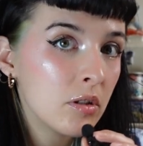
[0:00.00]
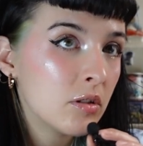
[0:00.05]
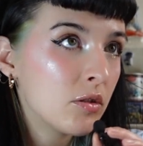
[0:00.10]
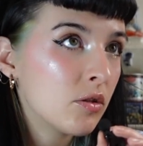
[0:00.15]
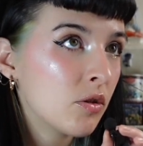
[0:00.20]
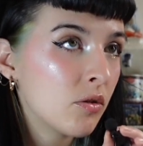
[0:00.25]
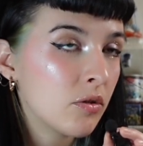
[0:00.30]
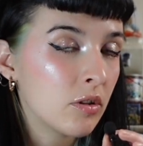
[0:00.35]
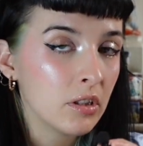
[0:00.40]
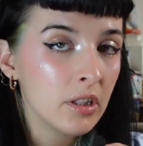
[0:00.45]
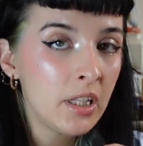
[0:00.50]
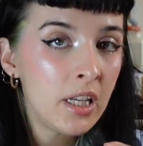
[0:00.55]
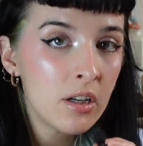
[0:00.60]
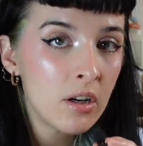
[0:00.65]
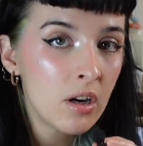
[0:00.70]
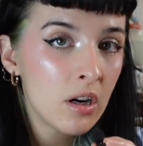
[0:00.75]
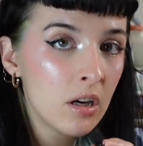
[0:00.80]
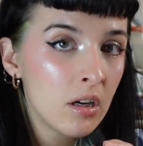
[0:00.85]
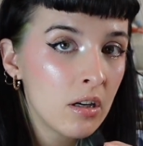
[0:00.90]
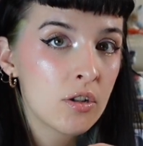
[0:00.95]
to the
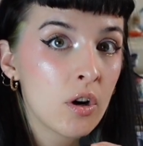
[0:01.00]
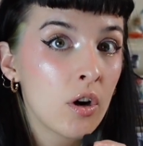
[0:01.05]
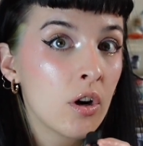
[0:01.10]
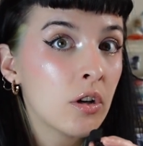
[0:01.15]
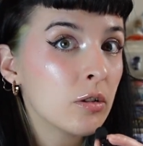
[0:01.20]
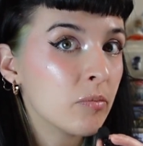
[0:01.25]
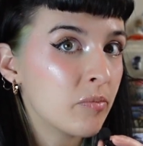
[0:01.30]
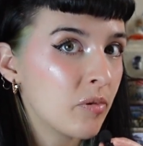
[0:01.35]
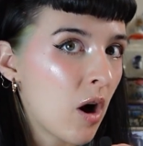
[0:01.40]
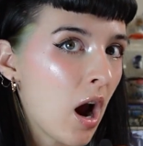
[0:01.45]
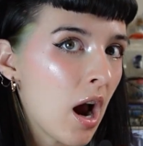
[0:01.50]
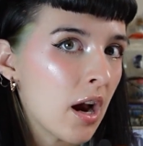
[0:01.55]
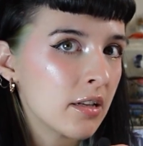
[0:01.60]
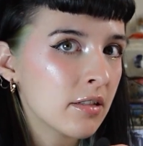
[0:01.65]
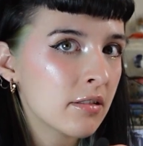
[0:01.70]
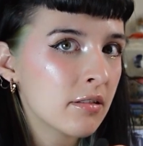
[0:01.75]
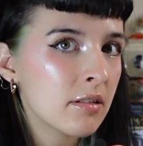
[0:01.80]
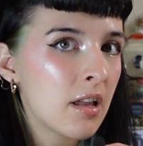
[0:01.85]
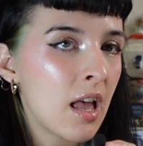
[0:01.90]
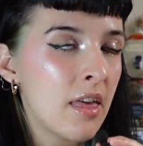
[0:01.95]
leader, to earn a
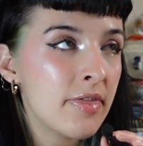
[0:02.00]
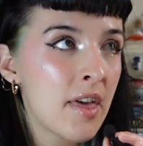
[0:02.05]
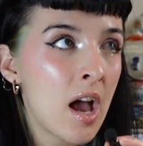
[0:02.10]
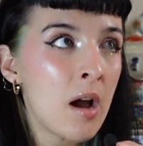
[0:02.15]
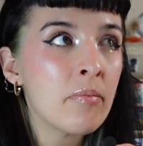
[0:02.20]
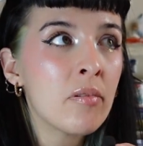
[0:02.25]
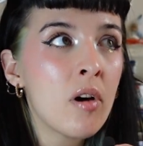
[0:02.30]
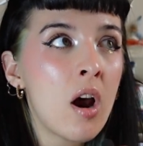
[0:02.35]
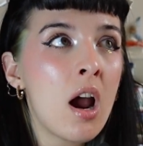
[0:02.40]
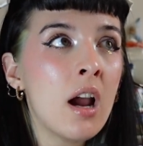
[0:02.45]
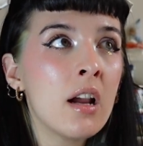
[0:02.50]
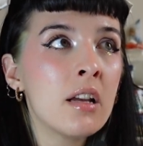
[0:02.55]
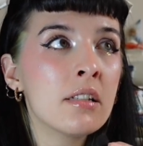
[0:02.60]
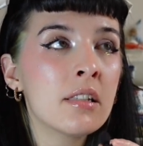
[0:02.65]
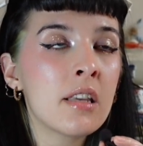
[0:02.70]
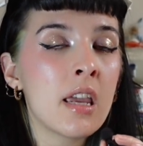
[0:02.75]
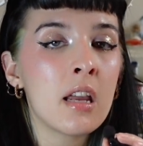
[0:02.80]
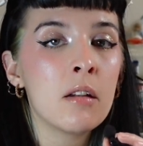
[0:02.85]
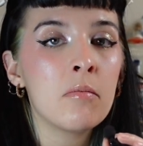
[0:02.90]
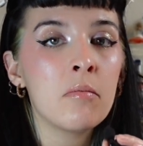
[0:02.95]
prize, and that
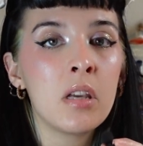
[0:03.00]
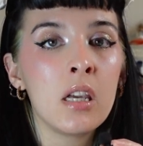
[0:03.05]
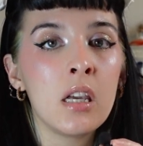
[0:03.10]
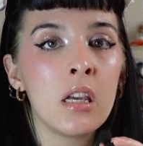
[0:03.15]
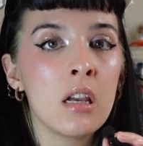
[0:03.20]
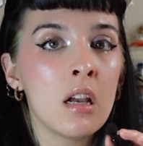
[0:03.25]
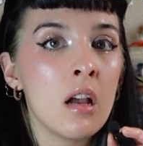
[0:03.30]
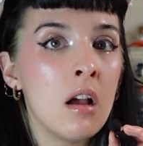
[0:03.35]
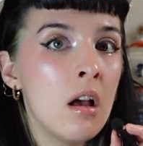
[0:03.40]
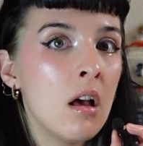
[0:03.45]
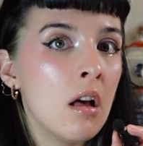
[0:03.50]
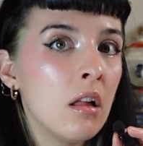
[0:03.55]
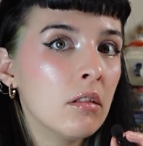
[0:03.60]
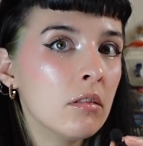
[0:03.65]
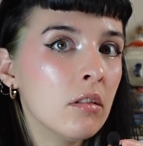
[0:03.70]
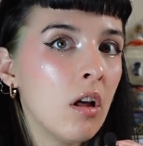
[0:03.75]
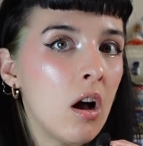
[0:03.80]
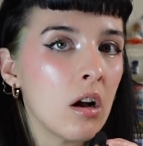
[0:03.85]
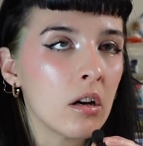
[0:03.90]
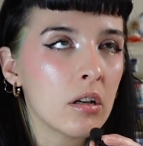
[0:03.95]
prize can be
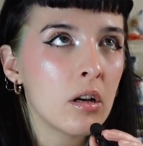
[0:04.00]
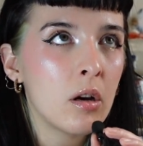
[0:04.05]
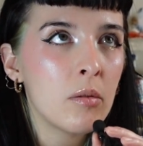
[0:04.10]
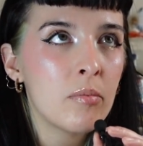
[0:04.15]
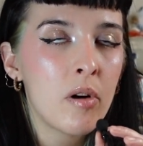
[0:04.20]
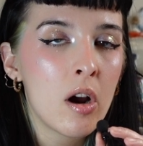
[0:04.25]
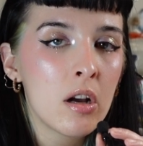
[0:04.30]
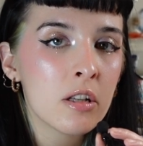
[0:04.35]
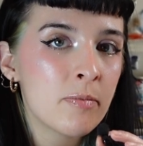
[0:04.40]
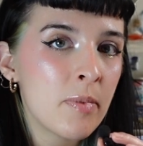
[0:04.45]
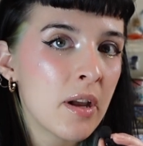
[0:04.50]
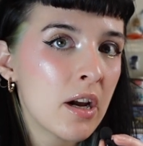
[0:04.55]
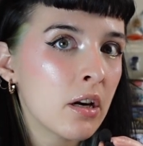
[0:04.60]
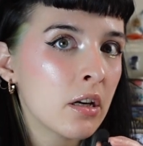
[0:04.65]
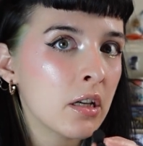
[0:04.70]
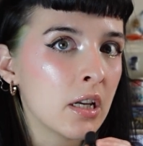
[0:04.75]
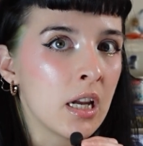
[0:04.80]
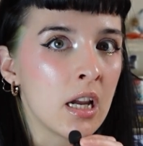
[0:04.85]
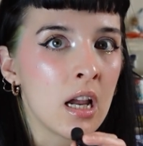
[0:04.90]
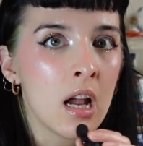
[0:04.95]
luck,
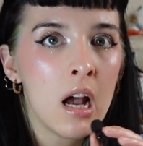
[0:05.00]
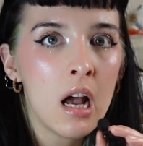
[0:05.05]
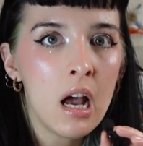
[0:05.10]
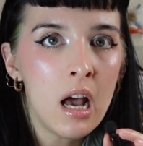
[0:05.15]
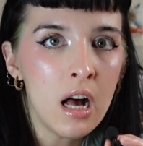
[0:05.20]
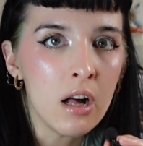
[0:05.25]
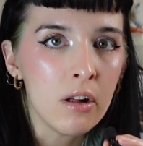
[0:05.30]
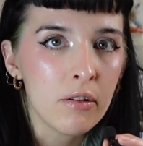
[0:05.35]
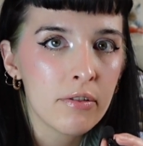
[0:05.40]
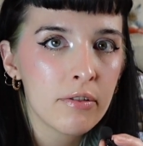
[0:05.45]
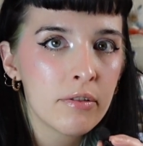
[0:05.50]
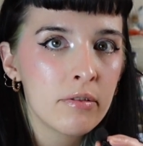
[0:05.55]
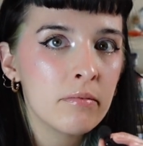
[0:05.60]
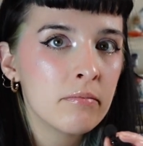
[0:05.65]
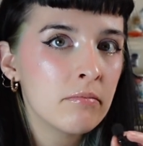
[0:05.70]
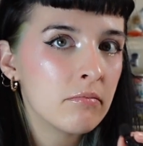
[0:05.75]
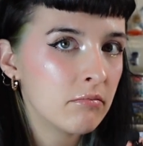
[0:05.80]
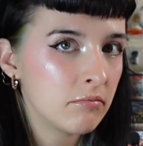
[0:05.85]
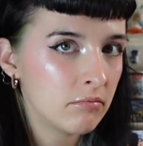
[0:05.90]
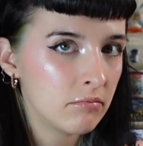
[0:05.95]
prosperity,
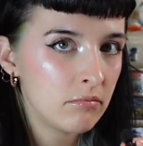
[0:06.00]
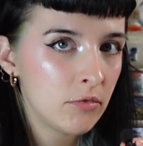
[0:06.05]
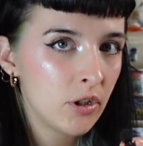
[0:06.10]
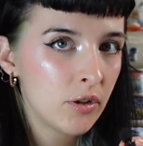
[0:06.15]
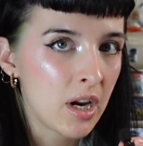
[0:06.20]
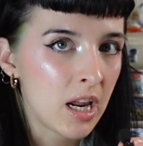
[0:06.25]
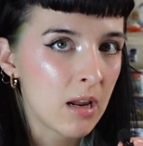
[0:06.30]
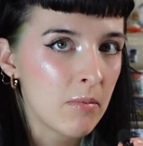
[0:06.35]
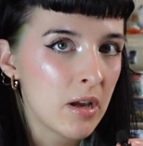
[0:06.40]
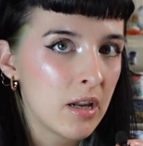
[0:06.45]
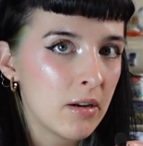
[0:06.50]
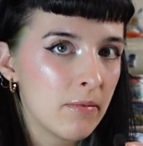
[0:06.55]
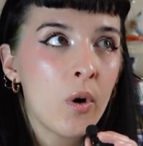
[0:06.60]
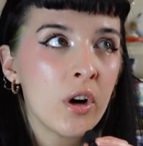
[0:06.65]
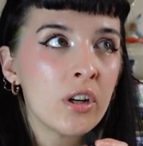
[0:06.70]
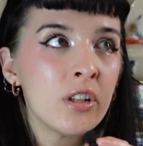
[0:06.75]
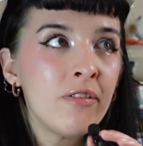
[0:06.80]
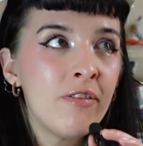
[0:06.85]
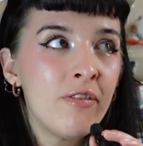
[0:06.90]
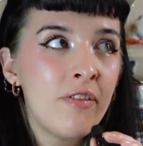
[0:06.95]
health, you name it.
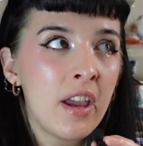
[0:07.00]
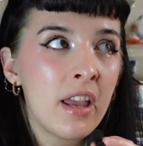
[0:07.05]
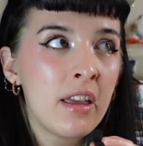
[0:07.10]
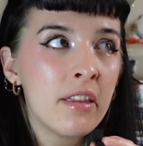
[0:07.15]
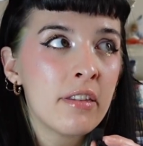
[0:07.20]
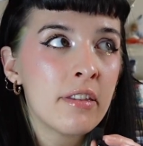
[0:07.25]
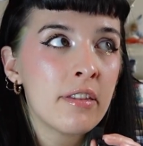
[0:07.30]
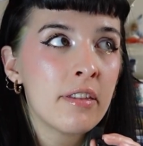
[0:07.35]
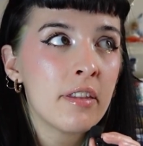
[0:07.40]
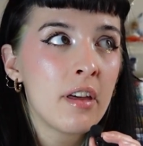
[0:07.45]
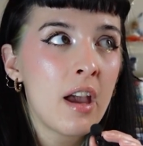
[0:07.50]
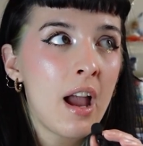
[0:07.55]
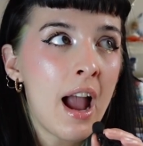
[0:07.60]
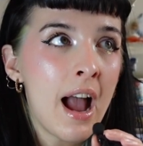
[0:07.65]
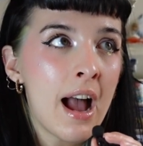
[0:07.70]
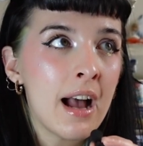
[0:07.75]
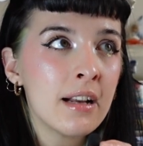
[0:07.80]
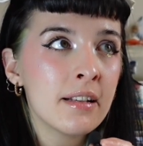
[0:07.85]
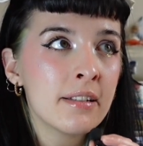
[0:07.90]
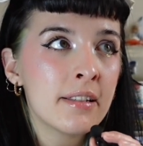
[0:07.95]
Word of Faith
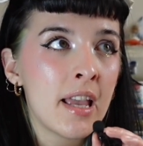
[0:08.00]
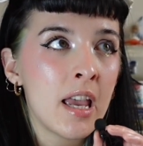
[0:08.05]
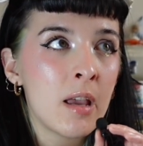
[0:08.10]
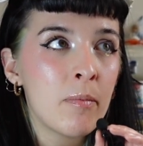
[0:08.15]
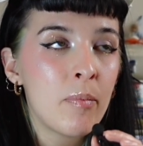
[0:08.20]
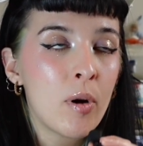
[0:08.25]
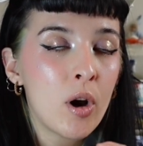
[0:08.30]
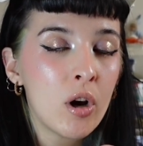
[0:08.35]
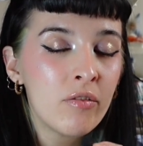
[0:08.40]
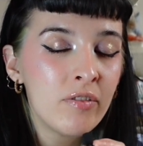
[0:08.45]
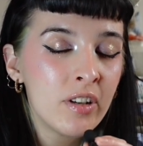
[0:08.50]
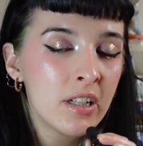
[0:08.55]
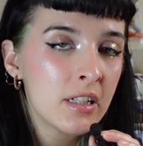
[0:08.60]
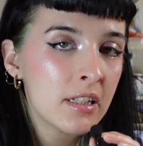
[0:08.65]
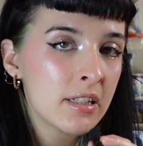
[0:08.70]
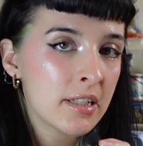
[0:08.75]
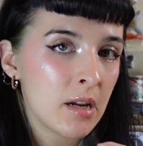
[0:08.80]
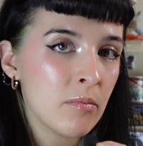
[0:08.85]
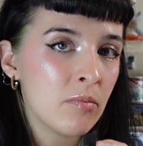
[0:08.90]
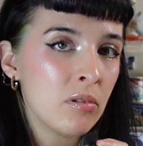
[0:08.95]
has a perfect
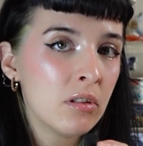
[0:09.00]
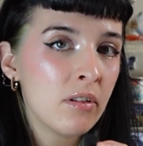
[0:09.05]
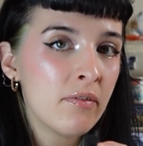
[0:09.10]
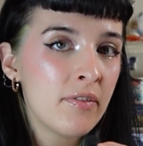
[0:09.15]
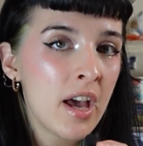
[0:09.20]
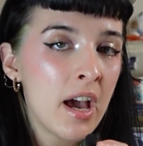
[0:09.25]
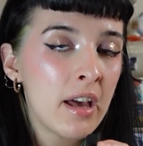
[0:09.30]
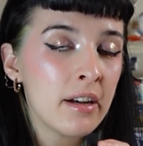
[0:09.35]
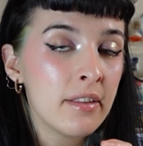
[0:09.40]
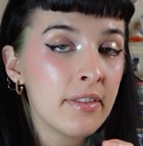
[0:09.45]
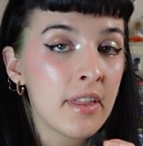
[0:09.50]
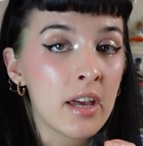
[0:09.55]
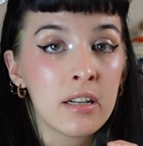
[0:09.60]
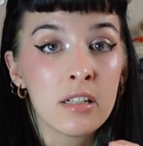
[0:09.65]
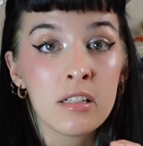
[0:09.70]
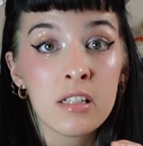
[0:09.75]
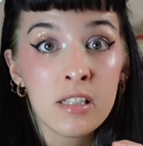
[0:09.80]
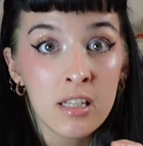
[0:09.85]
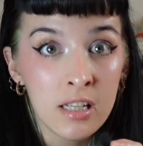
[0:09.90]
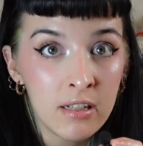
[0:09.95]
example of that, and that
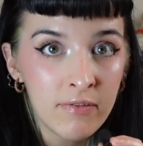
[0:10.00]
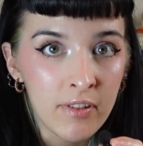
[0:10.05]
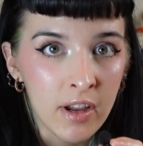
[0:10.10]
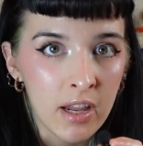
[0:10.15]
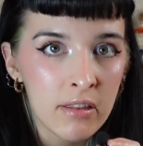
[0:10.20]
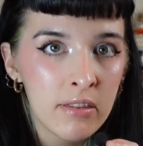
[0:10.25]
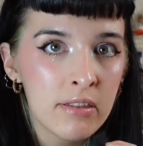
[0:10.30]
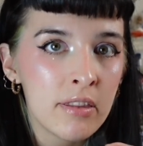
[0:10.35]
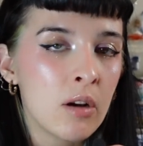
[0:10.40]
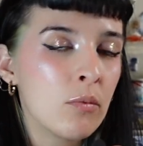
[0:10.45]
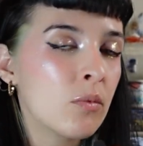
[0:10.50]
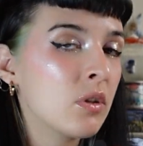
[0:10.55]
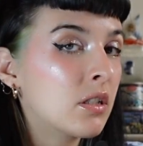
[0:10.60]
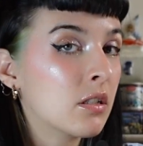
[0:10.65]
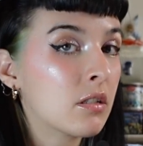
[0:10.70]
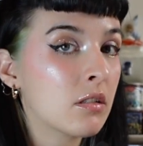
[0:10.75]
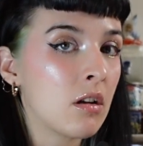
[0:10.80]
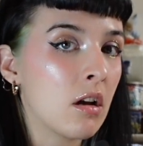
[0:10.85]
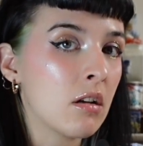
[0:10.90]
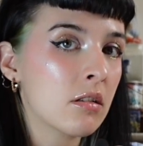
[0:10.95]
is seed faith that we
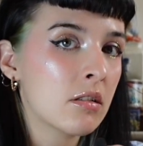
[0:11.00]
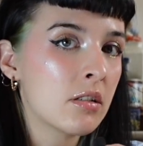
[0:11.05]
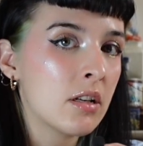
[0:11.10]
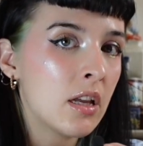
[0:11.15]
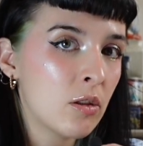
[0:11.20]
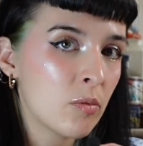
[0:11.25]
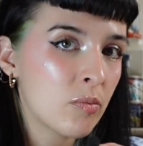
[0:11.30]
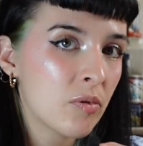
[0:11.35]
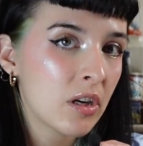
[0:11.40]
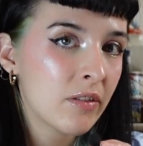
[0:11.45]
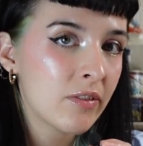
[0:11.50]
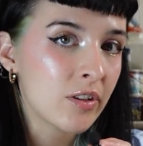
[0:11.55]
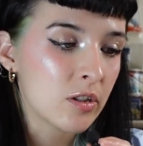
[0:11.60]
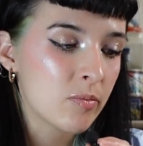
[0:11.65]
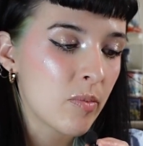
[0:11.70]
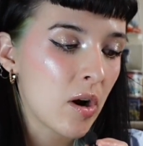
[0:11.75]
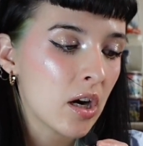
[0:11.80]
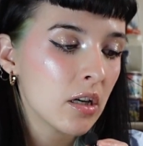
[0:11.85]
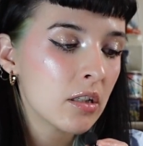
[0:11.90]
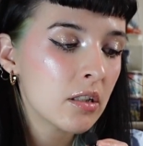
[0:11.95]
discussed in the
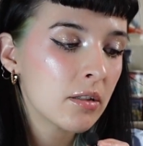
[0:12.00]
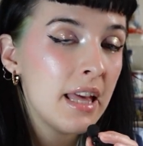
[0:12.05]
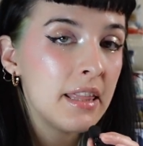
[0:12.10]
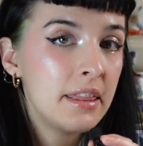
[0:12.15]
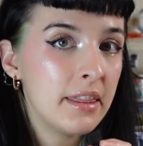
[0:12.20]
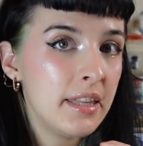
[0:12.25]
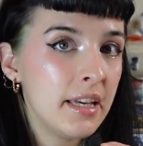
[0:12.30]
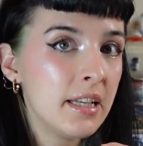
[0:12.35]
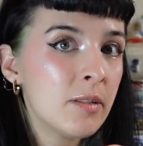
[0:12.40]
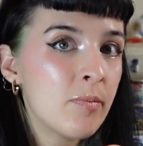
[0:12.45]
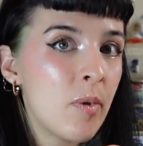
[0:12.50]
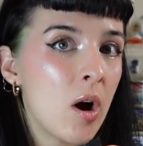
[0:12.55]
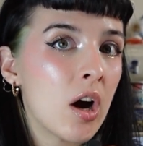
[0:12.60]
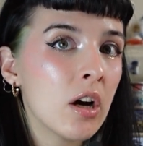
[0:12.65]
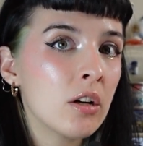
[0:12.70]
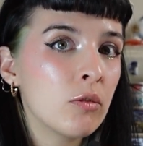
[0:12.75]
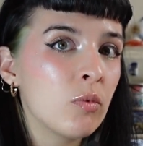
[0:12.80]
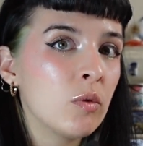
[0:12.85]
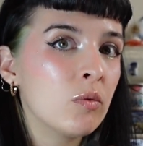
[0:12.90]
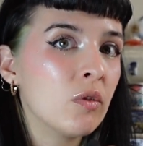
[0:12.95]
previous part. In this
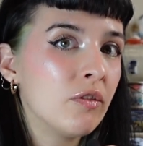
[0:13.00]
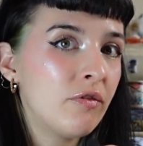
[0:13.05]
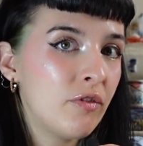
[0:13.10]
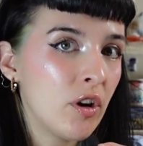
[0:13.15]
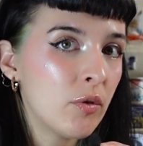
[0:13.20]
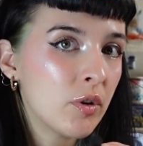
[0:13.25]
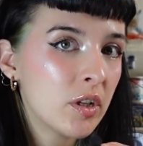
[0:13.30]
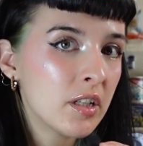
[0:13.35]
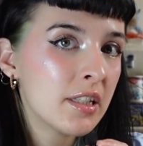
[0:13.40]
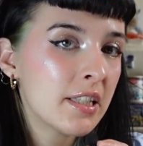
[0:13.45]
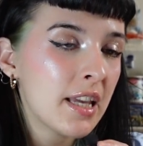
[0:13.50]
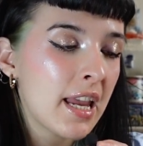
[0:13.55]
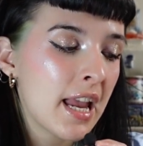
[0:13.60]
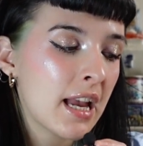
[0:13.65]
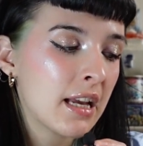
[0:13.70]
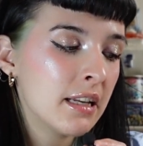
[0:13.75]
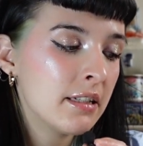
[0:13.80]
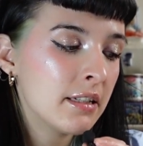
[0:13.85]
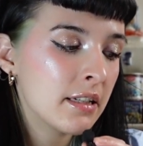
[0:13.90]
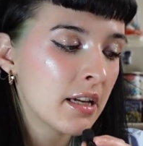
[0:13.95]
part, we will focus
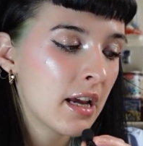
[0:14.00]
and